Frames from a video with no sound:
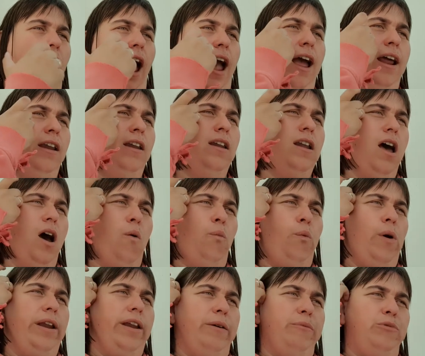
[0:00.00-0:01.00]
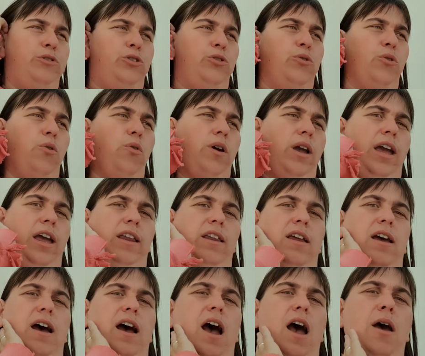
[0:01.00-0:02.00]
And when I'm
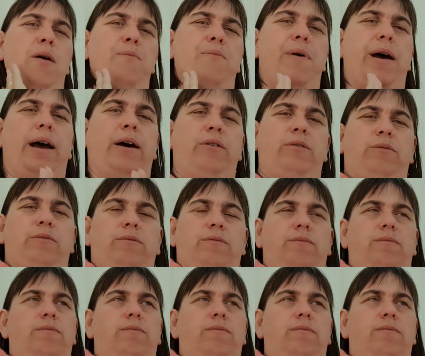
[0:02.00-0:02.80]
talking about